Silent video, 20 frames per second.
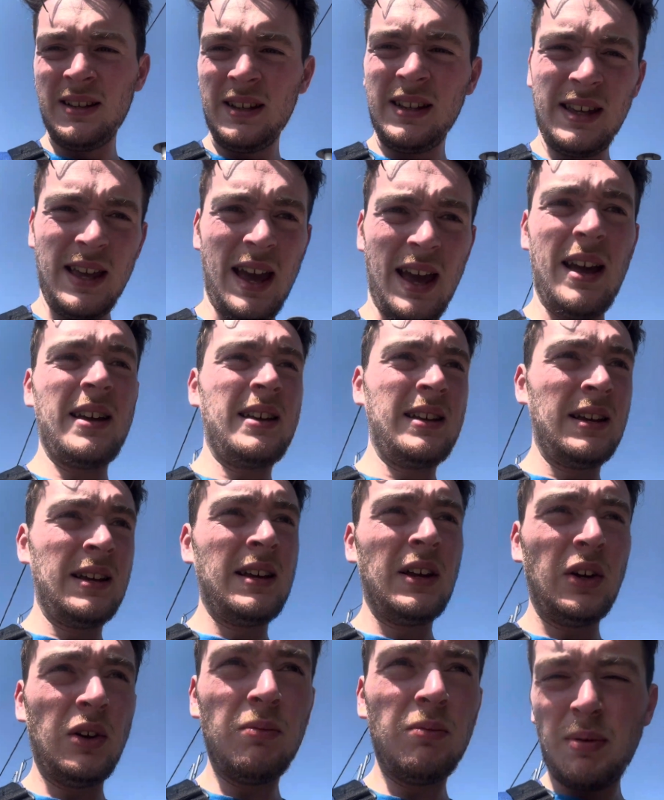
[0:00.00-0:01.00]
Yeah,
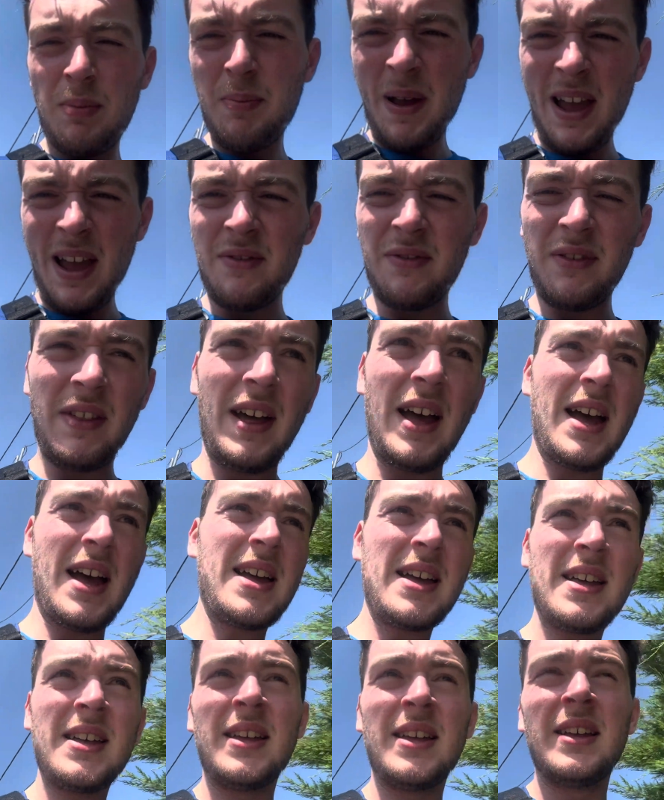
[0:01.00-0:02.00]
come prepared for that.
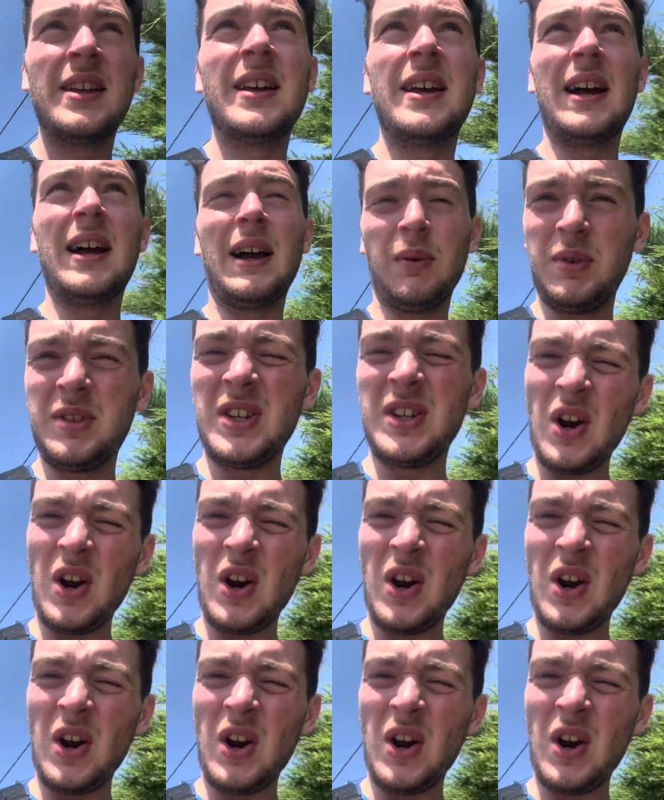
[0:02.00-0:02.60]
I was